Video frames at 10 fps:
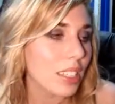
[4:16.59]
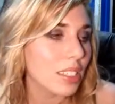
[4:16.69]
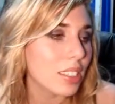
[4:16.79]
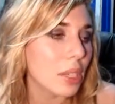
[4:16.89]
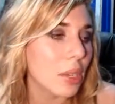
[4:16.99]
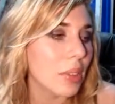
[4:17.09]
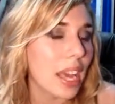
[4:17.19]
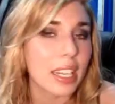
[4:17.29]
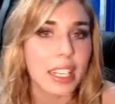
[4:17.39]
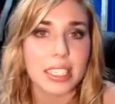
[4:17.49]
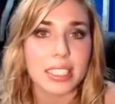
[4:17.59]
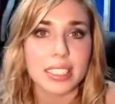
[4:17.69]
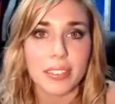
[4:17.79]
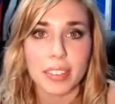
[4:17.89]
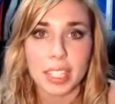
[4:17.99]
So that is
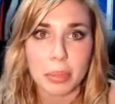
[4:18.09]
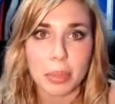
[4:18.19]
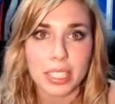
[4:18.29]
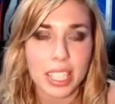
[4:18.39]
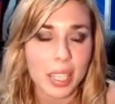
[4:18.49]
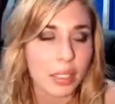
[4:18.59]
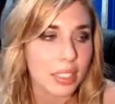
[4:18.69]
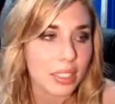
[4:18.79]
definitely a big selling.